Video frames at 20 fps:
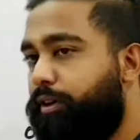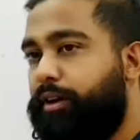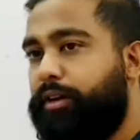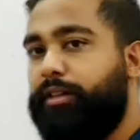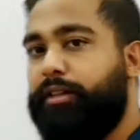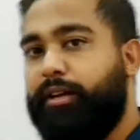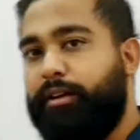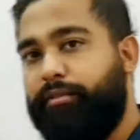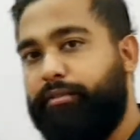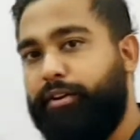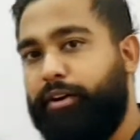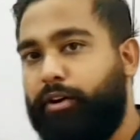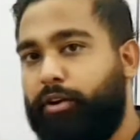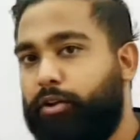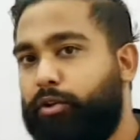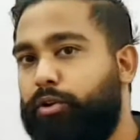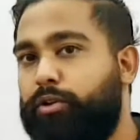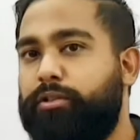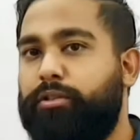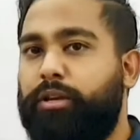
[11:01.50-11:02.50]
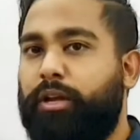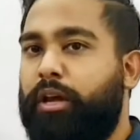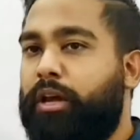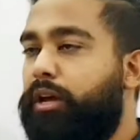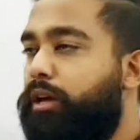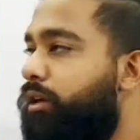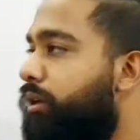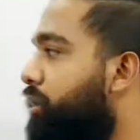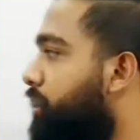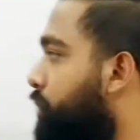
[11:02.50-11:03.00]
further videos,
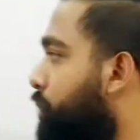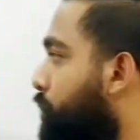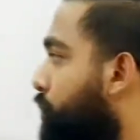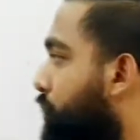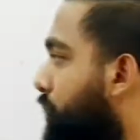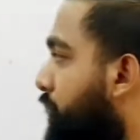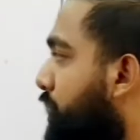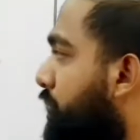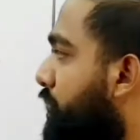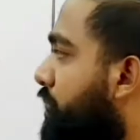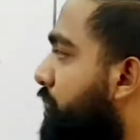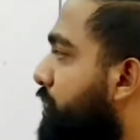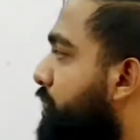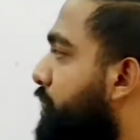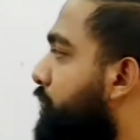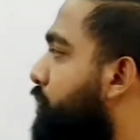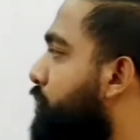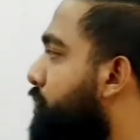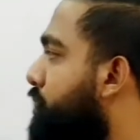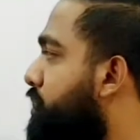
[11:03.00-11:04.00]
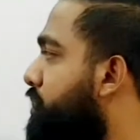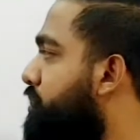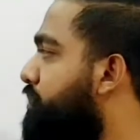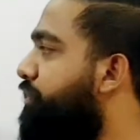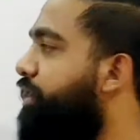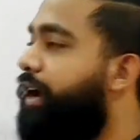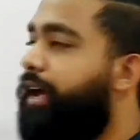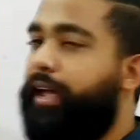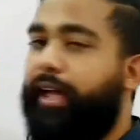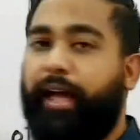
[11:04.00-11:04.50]
you will denote this
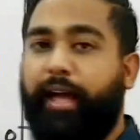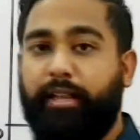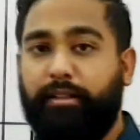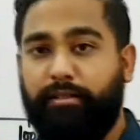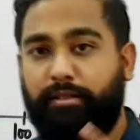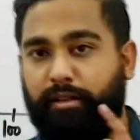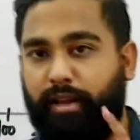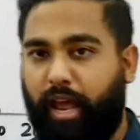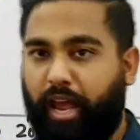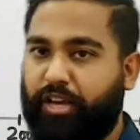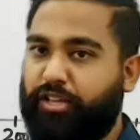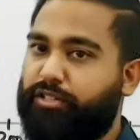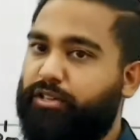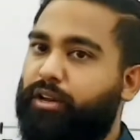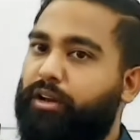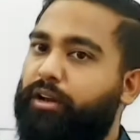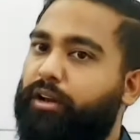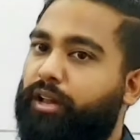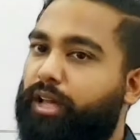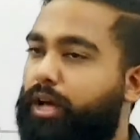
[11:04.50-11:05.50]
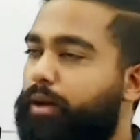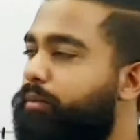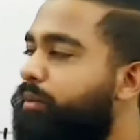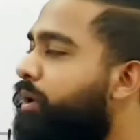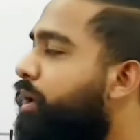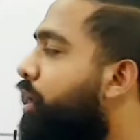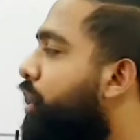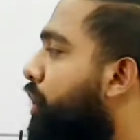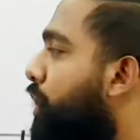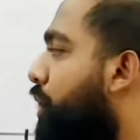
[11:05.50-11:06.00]
Y as national
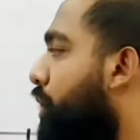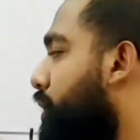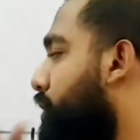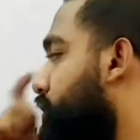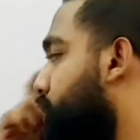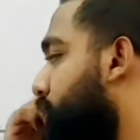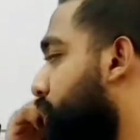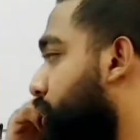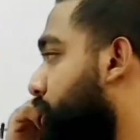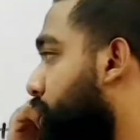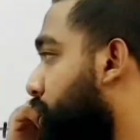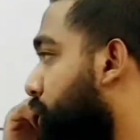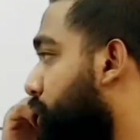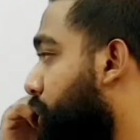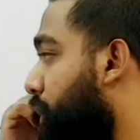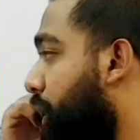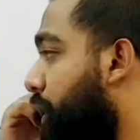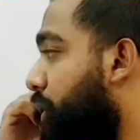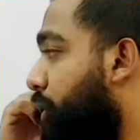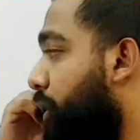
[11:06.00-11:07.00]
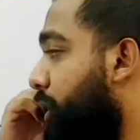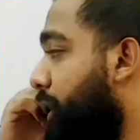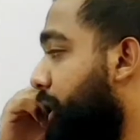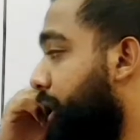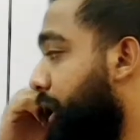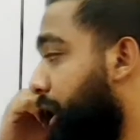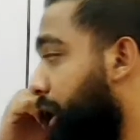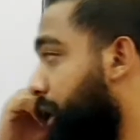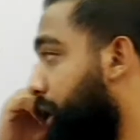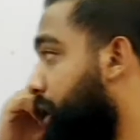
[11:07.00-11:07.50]
income also. You can call
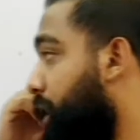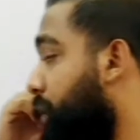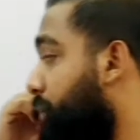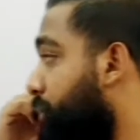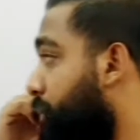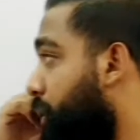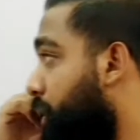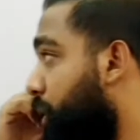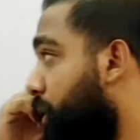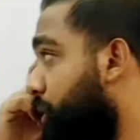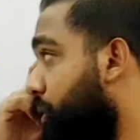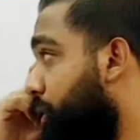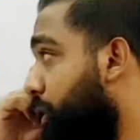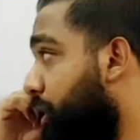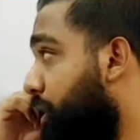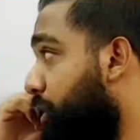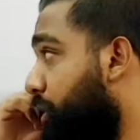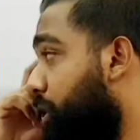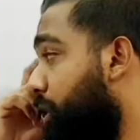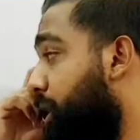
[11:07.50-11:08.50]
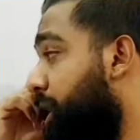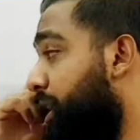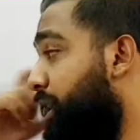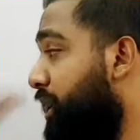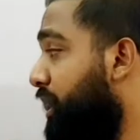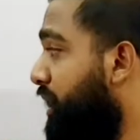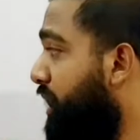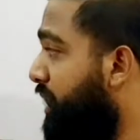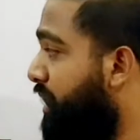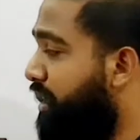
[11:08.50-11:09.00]
it income or you can call
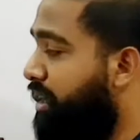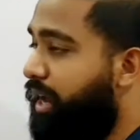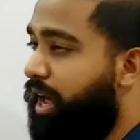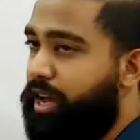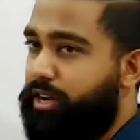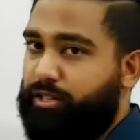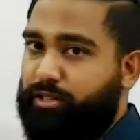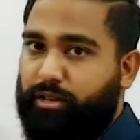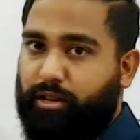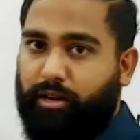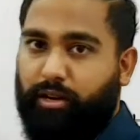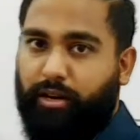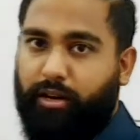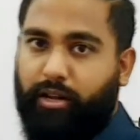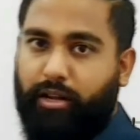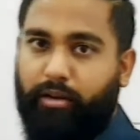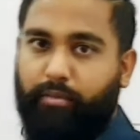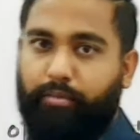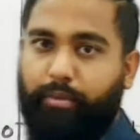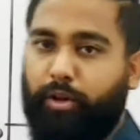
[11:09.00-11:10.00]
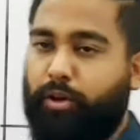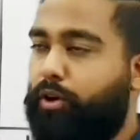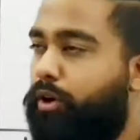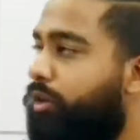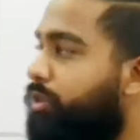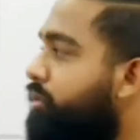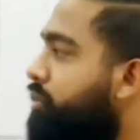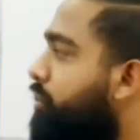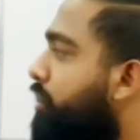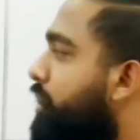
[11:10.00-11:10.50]
it national income,
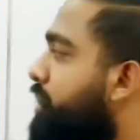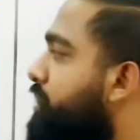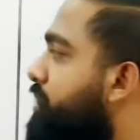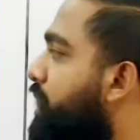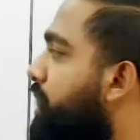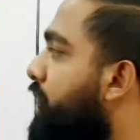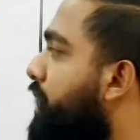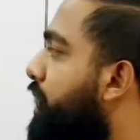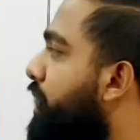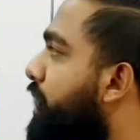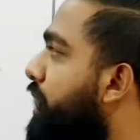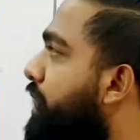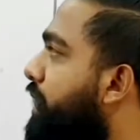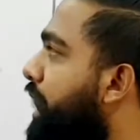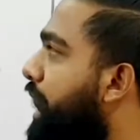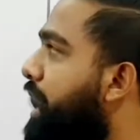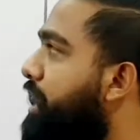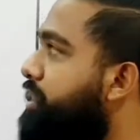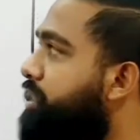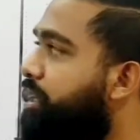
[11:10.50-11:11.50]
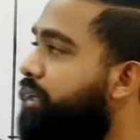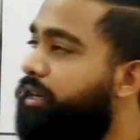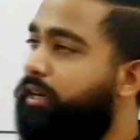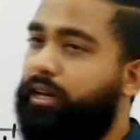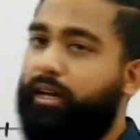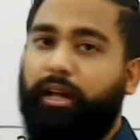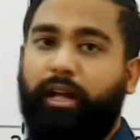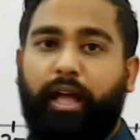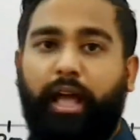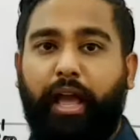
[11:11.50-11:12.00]
because you are studying it as
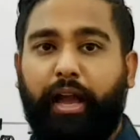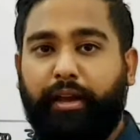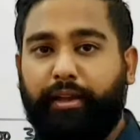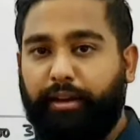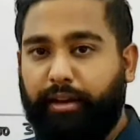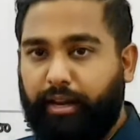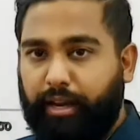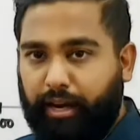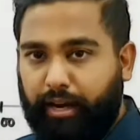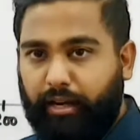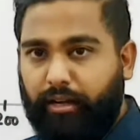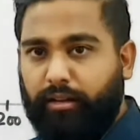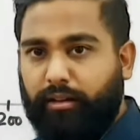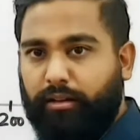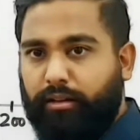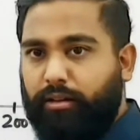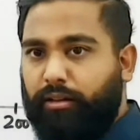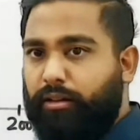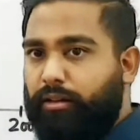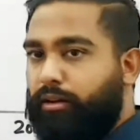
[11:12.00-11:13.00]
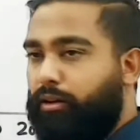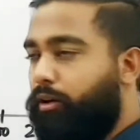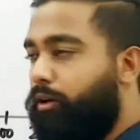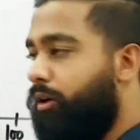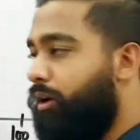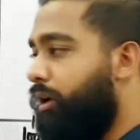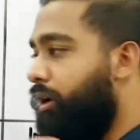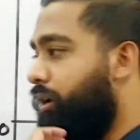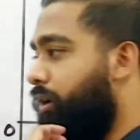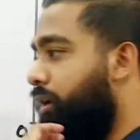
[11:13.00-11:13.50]
a aggregate
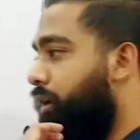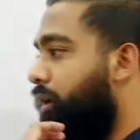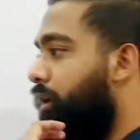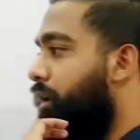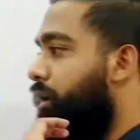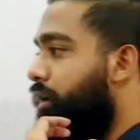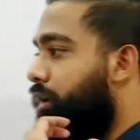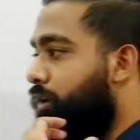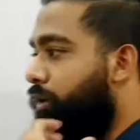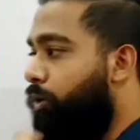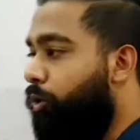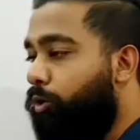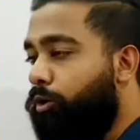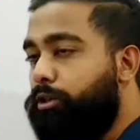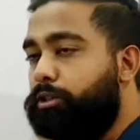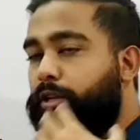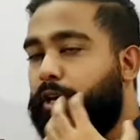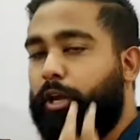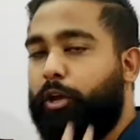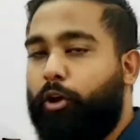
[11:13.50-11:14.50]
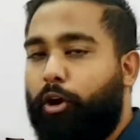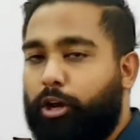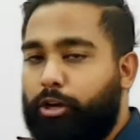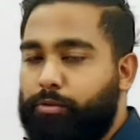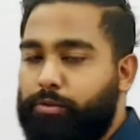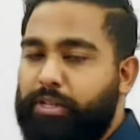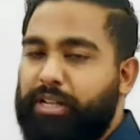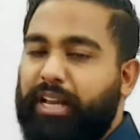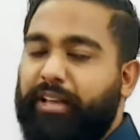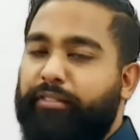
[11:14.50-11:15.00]
on a whole
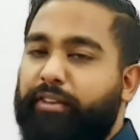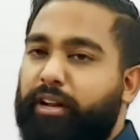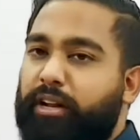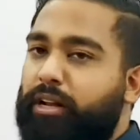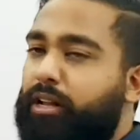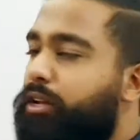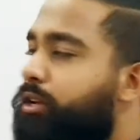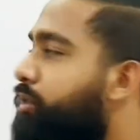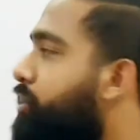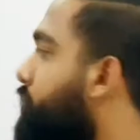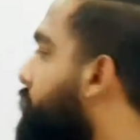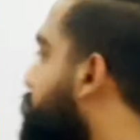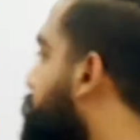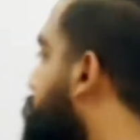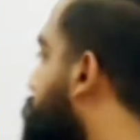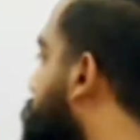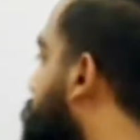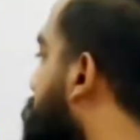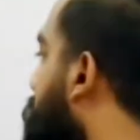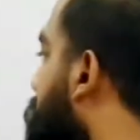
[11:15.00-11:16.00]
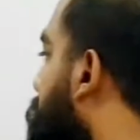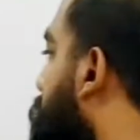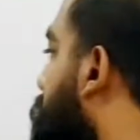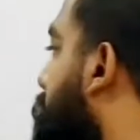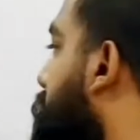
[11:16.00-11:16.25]
economy level. So you will